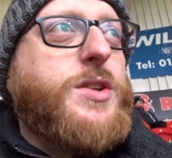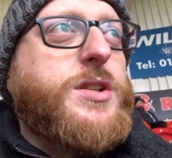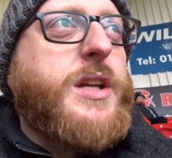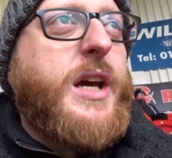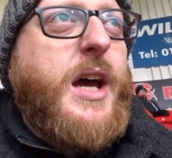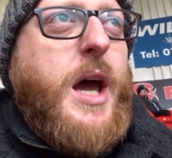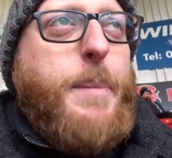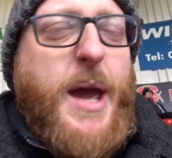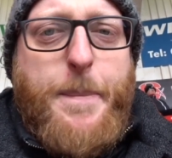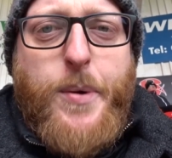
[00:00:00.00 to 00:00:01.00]
just a
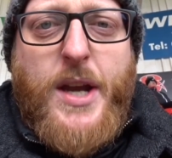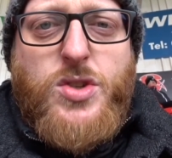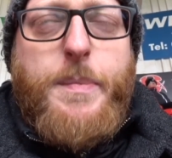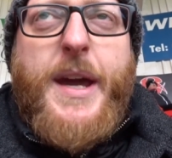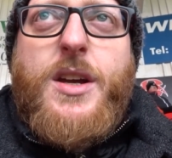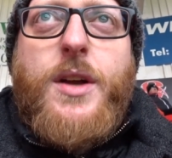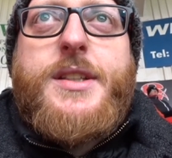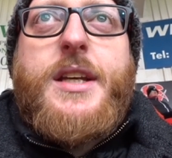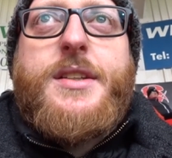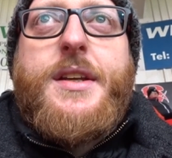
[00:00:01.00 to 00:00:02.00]
bit of pressure, a bit of
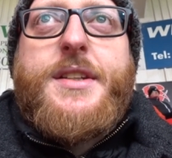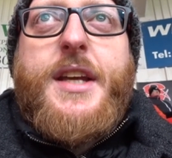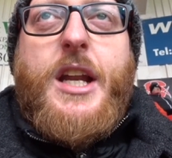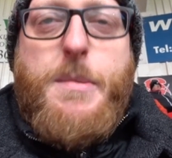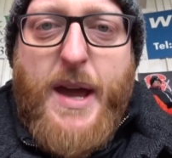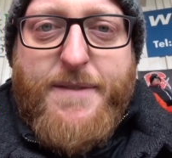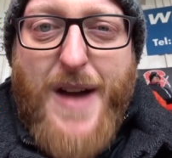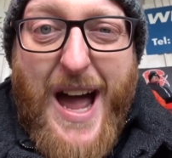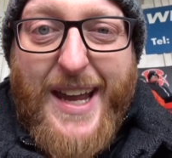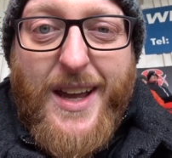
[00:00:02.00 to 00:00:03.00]
consistency and a bit of
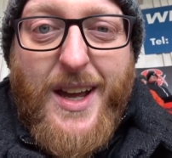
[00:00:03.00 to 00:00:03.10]
fight